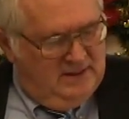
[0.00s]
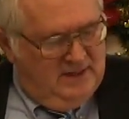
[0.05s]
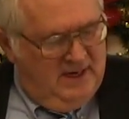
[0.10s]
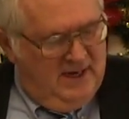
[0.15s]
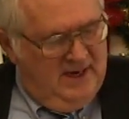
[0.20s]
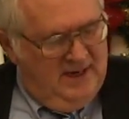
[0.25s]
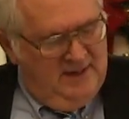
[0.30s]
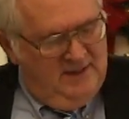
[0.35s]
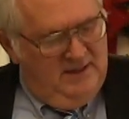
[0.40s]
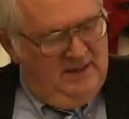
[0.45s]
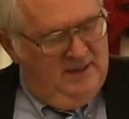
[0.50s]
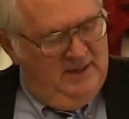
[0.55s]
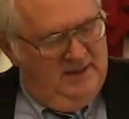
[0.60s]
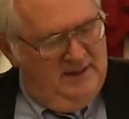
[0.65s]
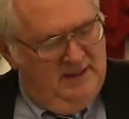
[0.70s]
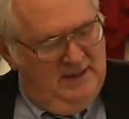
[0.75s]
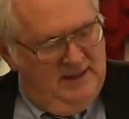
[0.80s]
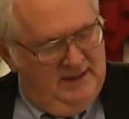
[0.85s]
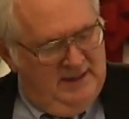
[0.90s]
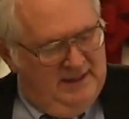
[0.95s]
God
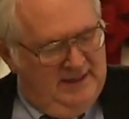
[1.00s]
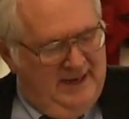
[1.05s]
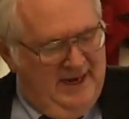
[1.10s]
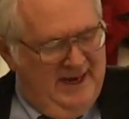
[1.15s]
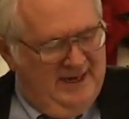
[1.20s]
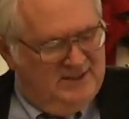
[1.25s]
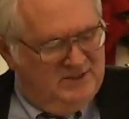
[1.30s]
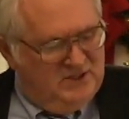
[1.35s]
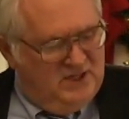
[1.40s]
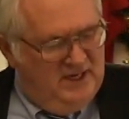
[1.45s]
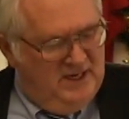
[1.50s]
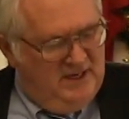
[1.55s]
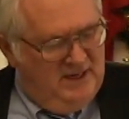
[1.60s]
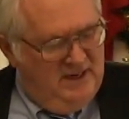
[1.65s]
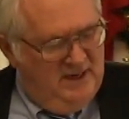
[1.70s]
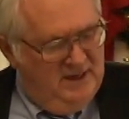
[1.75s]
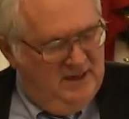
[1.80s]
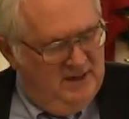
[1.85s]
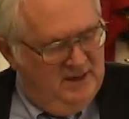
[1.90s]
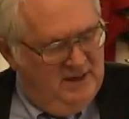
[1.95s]

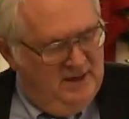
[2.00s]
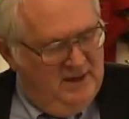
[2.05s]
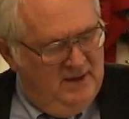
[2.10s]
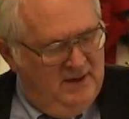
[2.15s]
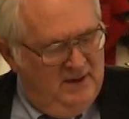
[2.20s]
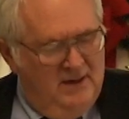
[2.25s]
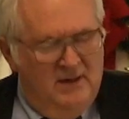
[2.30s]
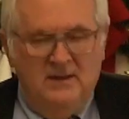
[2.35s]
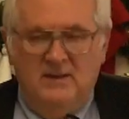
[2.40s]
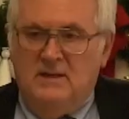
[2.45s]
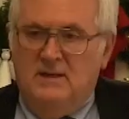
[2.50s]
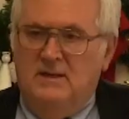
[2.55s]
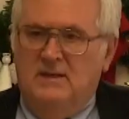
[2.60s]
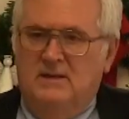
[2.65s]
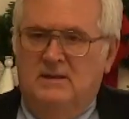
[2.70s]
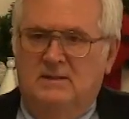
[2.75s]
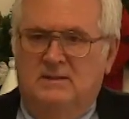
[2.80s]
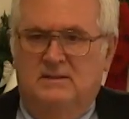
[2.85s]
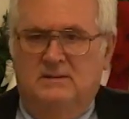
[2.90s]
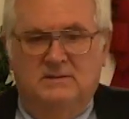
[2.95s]
casting
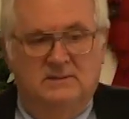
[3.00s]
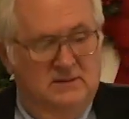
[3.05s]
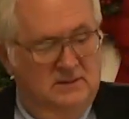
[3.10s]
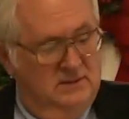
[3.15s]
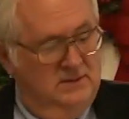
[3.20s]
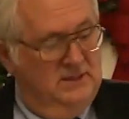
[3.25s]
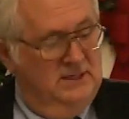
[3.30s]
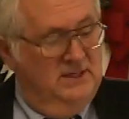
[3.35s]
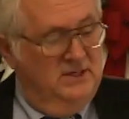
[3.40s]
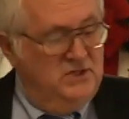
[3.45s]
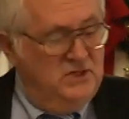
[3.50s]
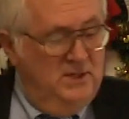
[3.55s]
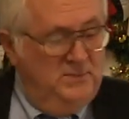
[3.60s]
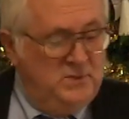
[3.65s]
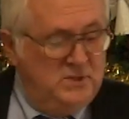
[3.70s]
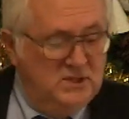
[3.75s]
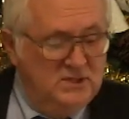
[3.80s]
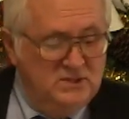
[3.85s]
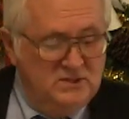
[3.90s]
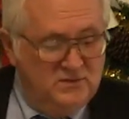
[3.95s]
the
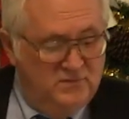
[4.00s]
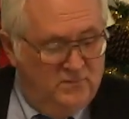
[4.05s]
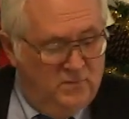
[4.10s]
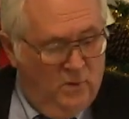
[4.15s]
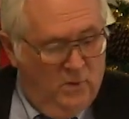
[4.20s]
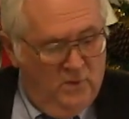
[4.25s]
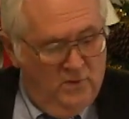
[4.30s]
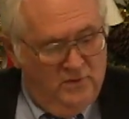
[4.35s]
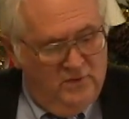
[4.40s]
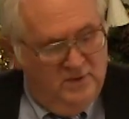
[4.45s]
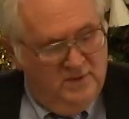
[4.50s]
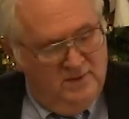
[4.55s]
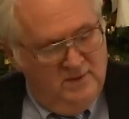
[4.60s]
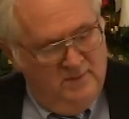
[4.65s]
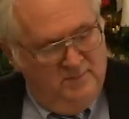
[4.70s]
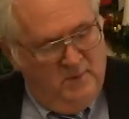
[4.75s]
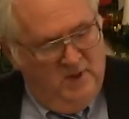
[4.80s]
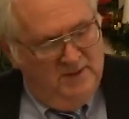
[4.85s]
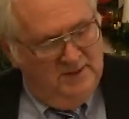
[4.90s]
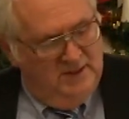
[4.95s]
Egyptians forth
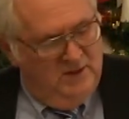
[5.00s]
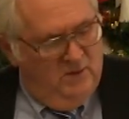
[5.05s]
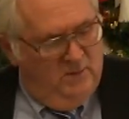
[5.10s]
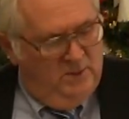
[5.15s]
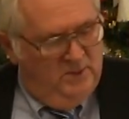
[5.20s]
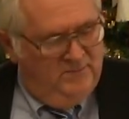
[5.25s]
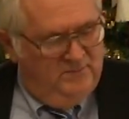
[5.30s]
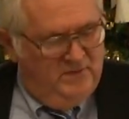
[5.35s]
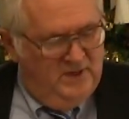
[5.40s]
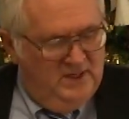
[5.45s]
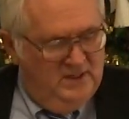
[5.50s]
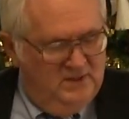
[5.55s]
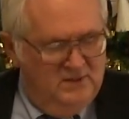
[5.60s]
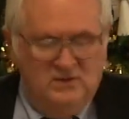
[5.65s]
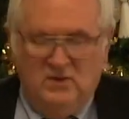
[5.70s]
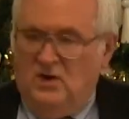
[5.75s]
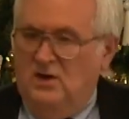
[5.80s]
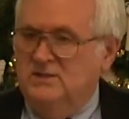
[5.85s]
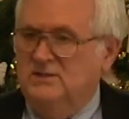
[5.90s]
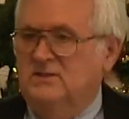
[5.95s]
upon the open
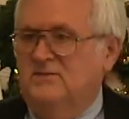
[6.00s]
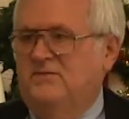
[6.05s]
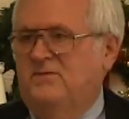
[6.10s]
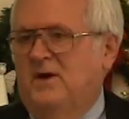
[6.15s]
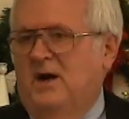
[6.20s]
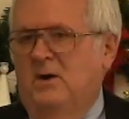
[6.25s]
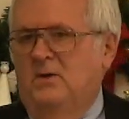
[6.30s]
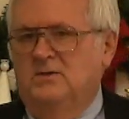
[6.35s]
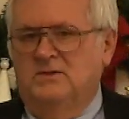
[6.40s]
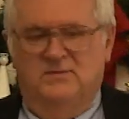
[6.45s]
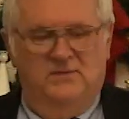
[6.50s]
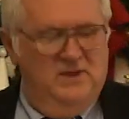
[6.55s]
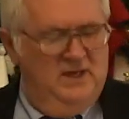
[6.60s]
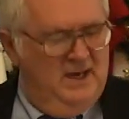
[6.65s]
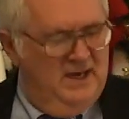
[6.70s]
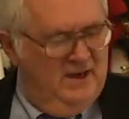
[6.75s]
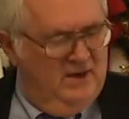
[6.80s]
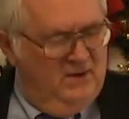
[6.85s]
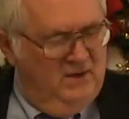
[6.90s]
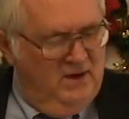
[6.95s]
field, caused the fowls of
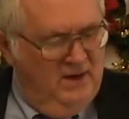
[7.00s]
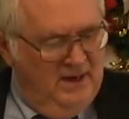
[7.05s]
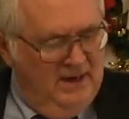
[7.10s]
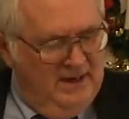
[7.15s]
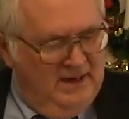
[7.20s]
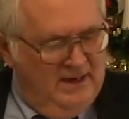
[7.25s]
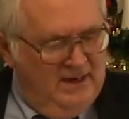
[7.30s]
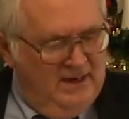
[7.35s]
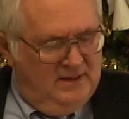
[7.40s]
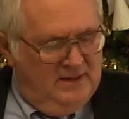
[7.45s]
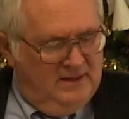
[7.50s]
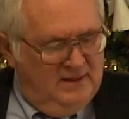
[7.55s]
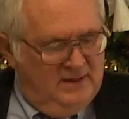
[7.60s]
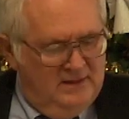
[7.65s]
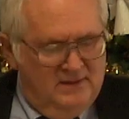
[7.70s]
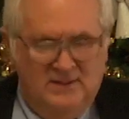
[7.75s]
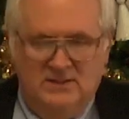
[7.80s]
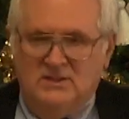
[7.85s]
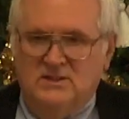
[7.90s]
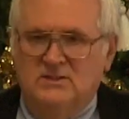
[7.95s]
the air.
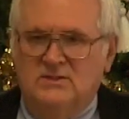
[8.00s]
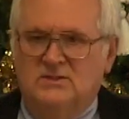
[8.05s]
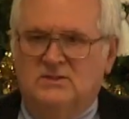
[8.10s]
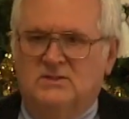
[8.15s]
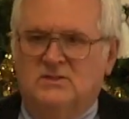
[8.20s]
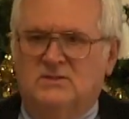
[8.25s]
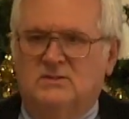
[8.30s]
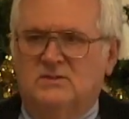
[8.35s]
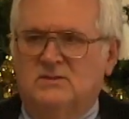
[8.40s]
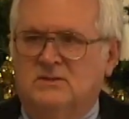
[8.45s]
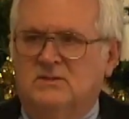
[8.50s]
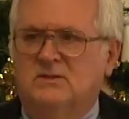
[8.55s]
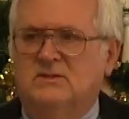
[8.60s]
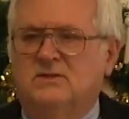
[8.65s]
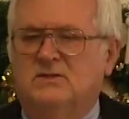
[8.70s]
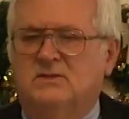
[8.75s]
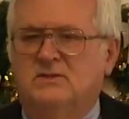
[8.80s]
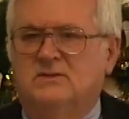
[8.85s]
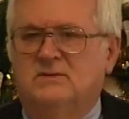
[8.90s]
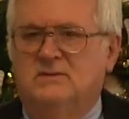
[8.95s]
This is
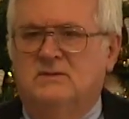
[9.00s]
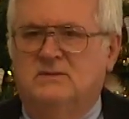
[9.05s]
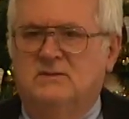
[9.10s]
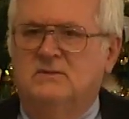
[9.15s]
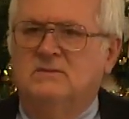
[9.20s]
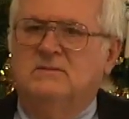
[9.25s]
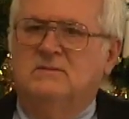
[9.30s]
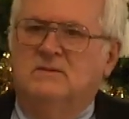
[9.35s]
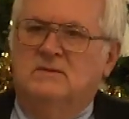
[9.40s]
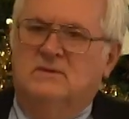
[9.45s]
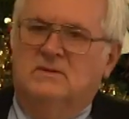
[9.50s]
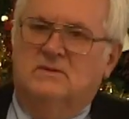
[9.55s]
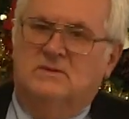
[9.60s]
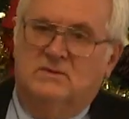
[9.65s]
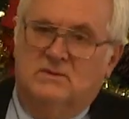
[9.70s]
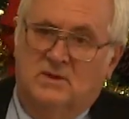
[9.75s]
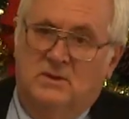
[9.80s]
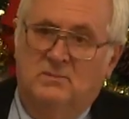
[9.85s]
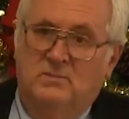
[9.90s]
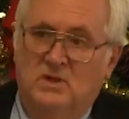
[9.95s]
the
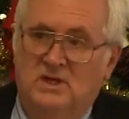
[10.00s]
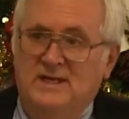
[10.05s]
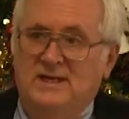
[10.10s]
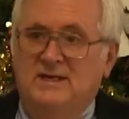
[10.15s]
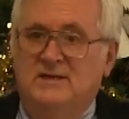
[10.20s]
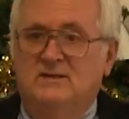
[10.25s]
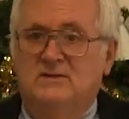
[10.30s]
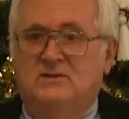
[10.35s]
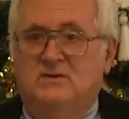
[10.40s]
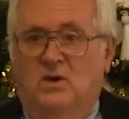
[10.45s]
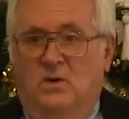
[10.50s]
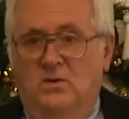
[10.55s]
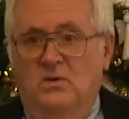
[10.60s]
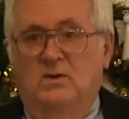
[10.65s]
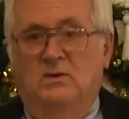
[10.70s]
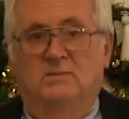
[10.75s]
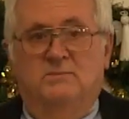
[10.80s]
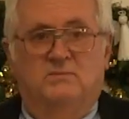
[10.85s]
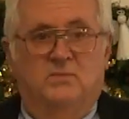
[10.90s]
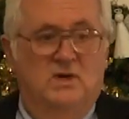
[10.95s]
complete and
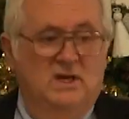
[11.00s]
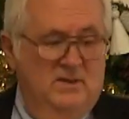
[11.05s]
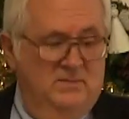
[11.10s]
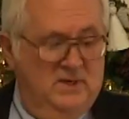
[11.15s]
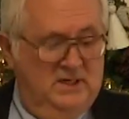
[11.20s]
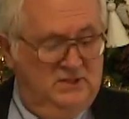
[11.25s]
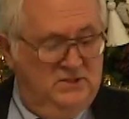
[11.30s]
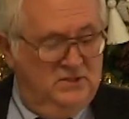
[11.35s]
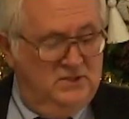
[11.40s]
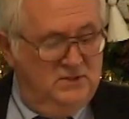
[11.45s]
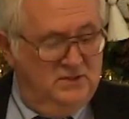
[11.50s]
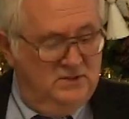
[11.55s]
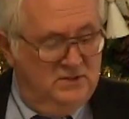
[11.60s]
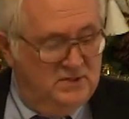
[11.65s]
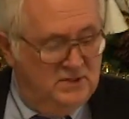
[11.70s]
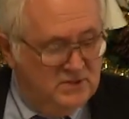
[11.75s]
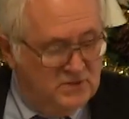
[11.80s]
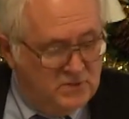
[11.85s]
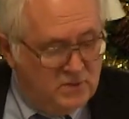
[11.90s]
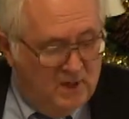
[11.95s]
total, pretty much,
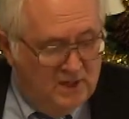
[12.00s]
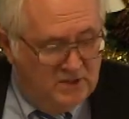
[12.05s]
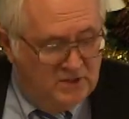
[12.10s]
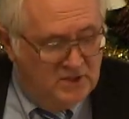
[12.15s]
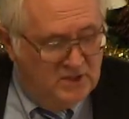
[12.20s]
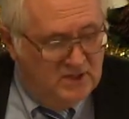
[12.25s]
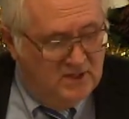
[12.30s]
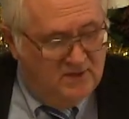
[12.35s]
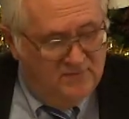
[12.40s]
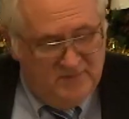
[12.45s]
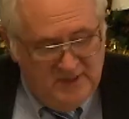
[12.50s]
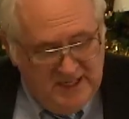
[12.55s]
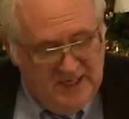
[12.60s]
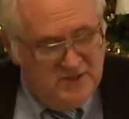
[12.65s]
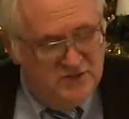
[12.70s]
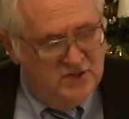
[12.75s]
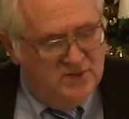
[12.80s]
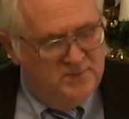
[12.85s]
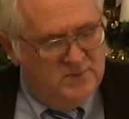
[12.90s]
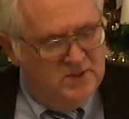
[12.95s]
destruction of
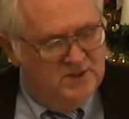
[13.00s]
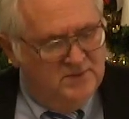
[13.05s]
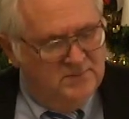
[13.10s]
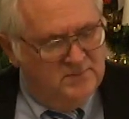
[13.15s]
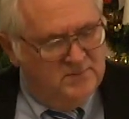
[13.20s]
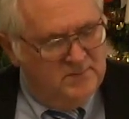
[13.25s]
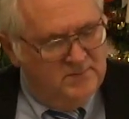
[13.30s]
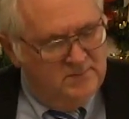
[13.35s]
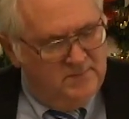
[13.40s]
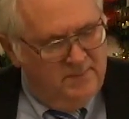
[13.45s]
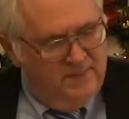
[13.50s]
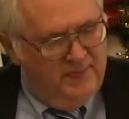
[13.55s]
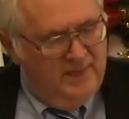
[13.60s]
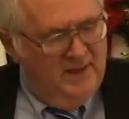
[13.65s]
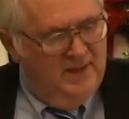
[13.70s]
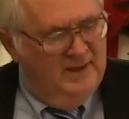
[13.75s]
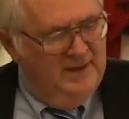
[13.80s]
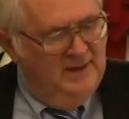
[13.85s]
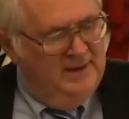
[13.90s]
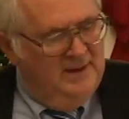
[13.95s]
Egypt,
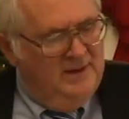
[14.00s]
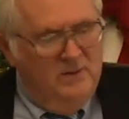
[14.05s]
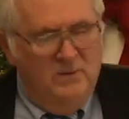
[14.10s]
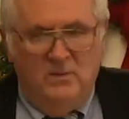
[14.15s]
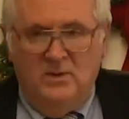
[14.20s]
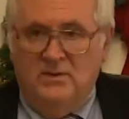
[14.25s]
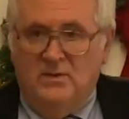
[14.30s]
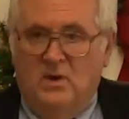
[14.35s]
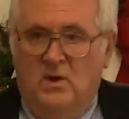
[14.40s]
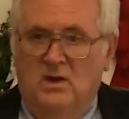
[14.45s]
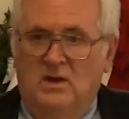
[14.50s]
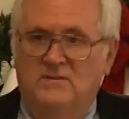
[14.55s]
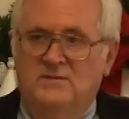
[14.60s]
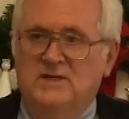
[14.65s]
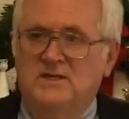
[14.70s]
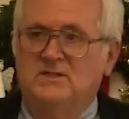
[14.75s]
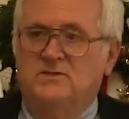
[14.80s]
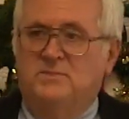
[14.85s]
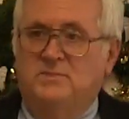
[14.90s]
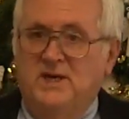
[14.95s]
with all of
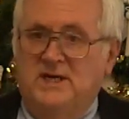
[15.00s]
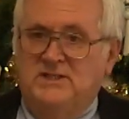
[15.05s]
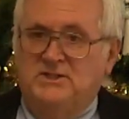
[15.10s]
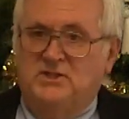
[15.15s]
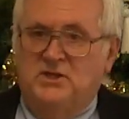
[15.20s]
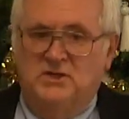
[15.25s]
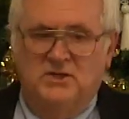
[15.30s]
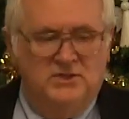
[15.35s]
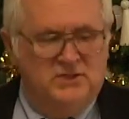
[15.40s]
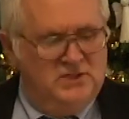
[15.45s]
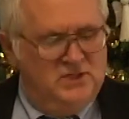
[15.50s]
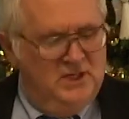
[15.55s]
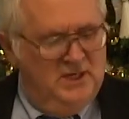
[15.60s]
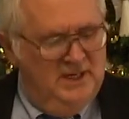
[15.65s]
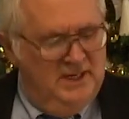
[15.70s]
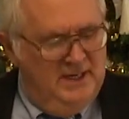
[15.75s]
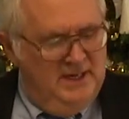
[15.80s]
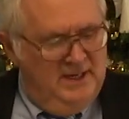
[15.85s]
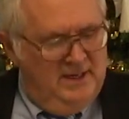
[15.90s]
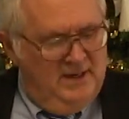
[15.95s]
these pictures
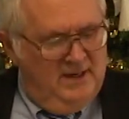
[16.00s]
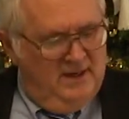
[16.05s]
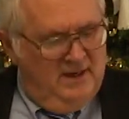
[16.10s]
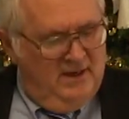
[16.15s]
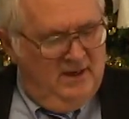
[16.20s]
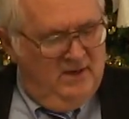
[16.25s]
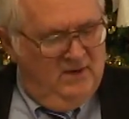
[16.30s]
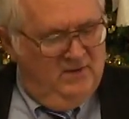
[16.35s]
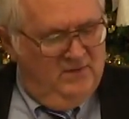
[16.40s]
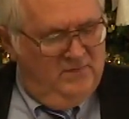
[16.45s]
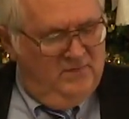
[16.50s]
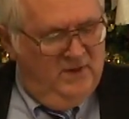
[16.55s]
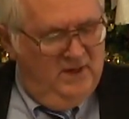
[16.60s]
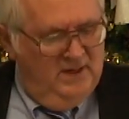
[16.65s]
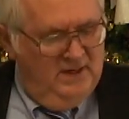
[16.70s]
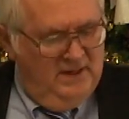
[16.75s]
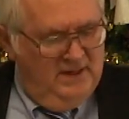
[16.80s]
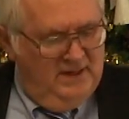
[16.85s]
of